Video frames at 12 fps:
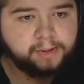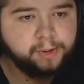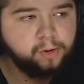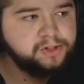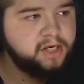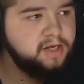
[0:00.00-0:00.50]

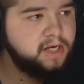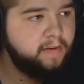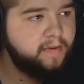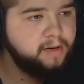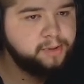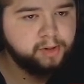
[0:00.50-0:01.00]
14
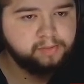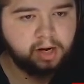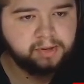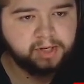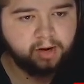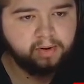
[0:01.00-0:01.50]
coming in from
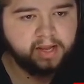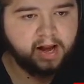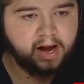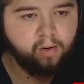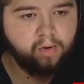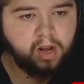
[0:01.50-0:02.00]
Rafael
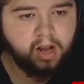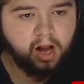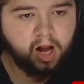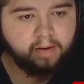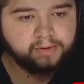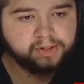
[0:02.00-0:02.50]
Leao,
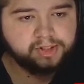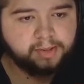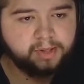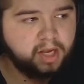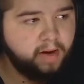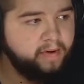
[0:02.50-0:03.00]

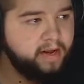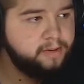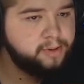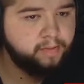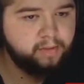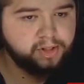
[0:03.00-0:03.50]
7 coming in
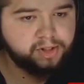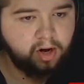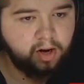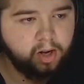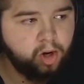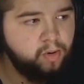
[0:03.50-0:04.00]
from
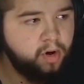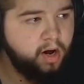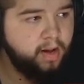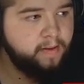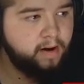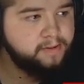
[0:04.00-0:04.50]
Lozano,
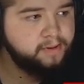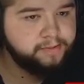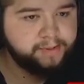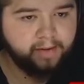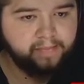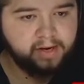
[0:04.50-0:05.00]
9 from
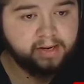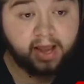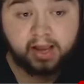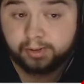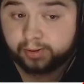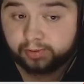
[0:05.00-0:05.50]
Fabian,
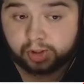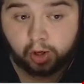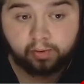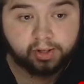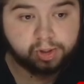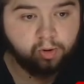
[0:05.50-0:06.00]
8 from
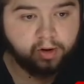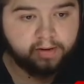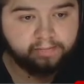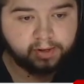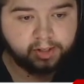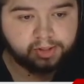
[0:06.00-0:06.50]
Torres, quite
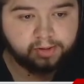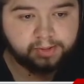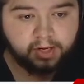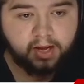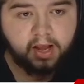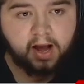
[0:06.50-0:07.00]
impressive.
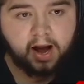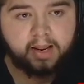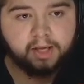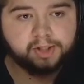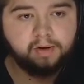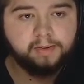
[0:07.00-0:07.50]
And
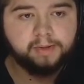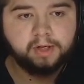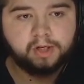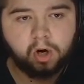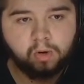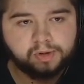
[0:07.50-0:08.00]
let's go over the
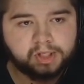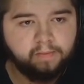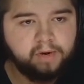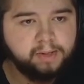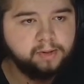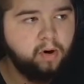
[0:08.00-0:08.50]
goals then.
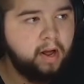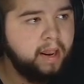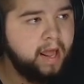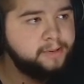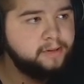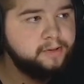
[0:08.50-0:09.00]
We've got
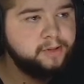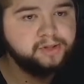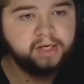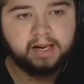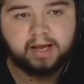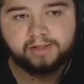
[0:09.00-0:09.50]
11 for
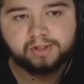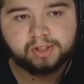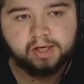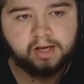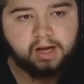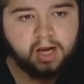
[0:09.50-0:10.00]

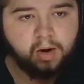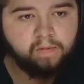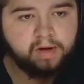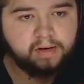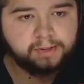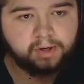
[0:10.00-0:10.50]
Zielinski.
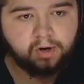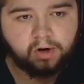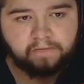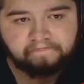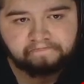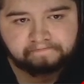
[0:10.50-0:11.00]
We have got